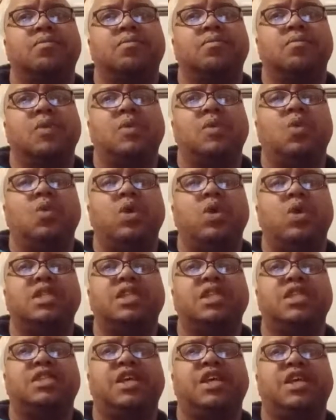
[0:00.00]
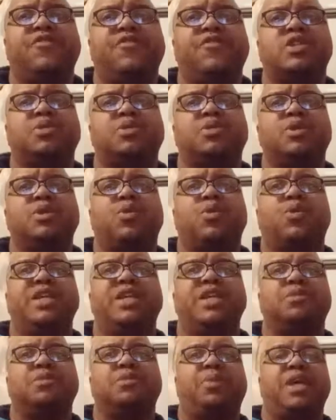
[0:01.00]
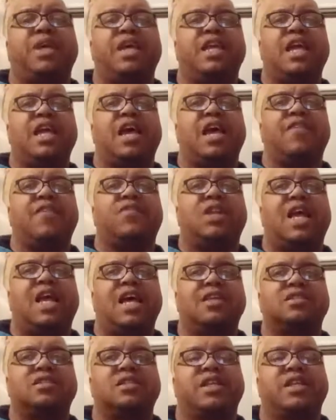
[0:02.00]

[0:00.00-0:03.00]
What is the difference between speed and velocity?